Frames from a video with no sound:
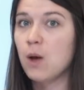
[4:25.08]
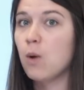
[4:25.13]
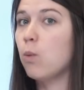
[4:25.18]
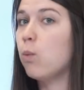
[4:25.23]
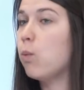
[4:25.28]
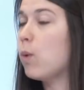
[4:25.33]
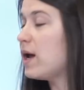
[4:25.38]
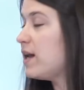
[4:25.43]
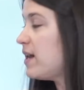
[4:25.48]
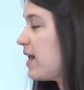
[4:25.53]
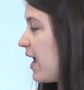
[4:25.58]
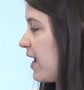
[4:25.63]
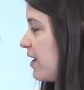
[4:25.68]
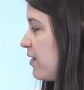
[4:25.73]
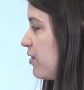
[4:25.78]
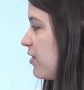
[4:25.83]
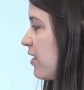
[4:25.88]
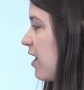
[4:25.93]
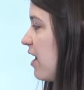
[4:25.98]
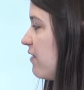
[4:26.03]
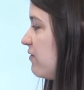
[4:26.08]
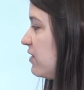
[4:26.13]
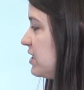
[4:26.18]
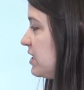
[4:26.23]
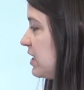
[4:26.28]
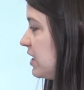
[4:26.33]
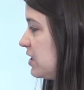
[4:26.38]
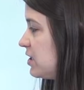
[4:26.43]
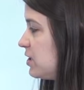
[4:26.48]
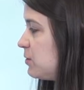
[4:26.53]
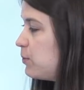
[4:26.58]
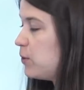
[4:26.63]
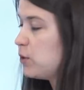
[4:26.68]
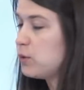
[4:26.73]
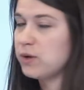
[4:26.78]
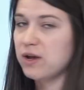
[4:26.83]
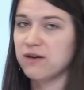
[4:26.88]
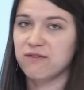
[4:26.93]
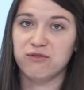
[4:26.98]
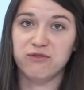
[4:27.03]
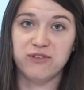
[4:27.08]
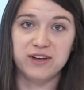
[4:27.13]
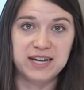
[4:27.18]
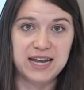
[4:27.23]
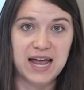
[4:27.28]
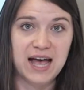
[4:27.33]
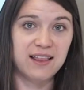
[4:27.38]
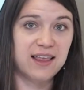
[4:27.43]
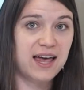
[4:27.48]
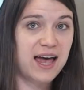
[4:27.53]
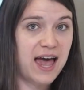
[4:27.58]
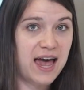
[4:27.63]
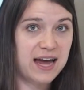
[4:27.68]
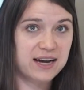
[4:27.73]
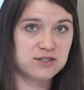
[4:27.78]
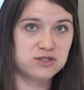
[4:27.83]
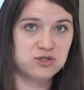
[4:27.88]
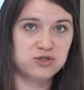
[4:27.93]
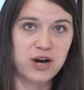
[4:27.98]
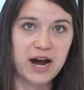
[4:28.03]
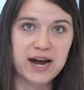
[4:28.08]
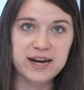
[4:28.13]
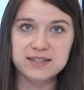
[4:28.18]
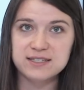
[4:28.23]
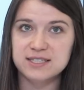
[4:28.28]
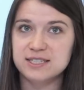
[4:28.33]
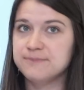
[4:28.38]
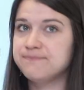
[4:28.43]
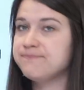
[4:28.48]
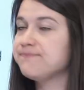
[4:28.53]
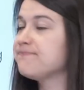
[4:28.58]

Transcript: 1/8 of a teaspoon vanilla extract,